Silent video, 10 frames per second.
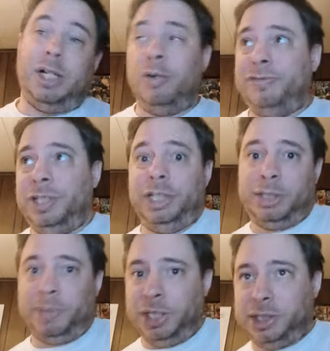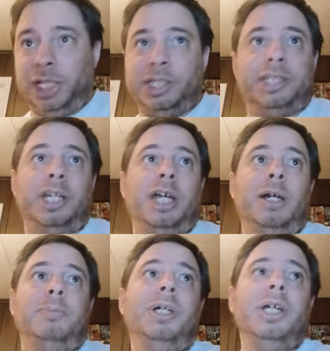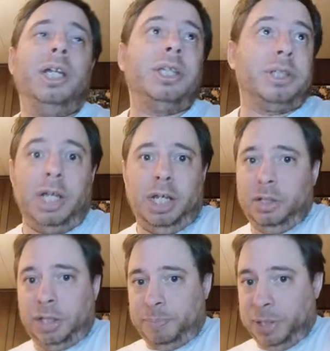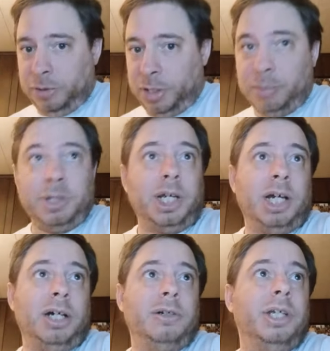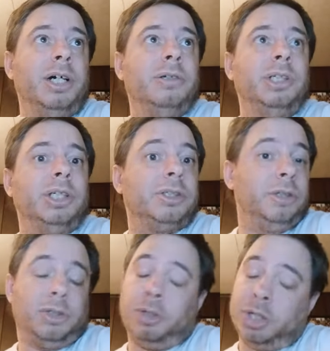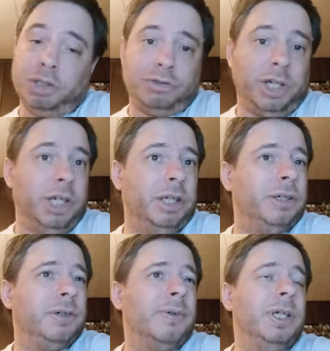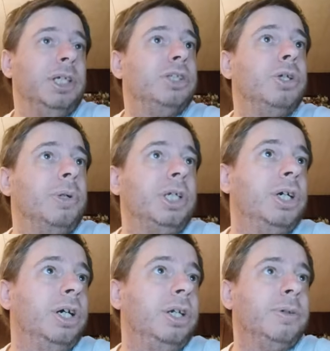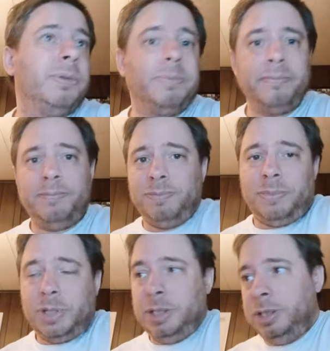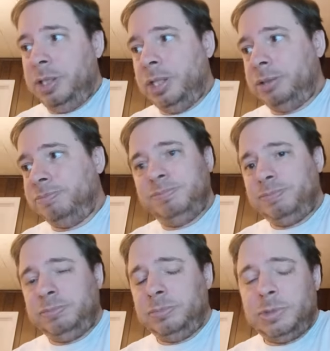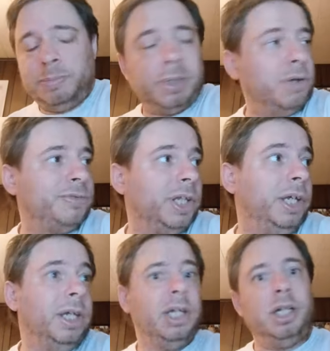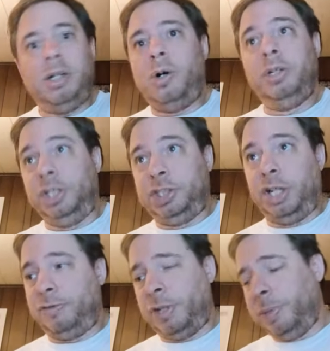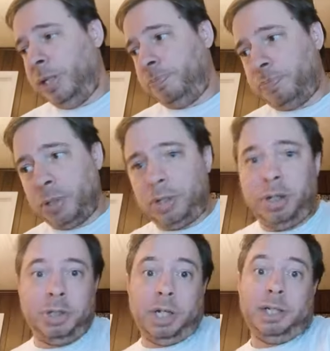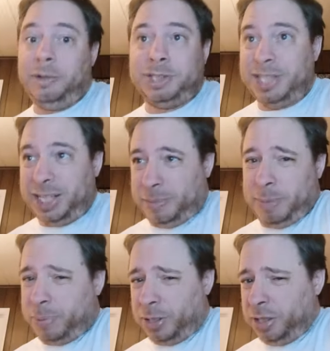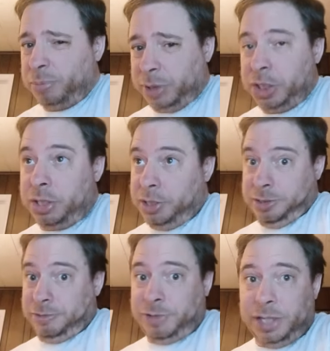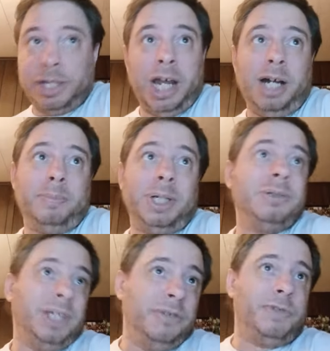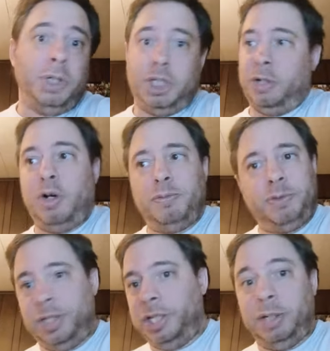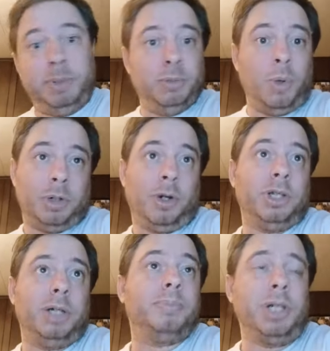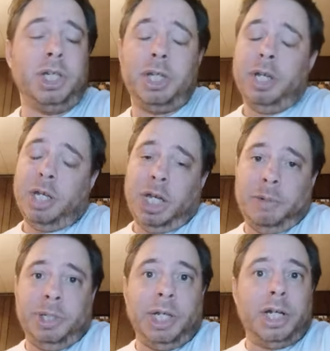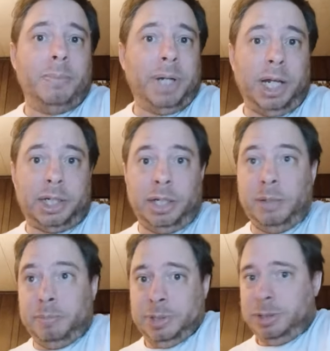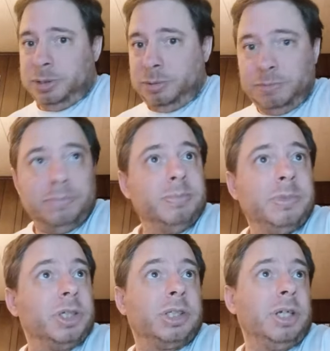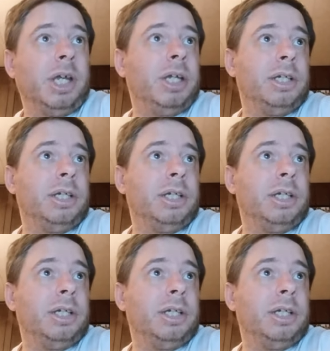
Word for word: Hopefully, somebody sends it to them and says, "Hey, look at Peter Gilmour now. You know, he's he's looking great. He's doing good. You know." But hopefully, all this stuff can be put on. The, I know it's not going to be put on the bridge right now, but in the future, hopefully, it'll be water under the bridge, and we can come back and just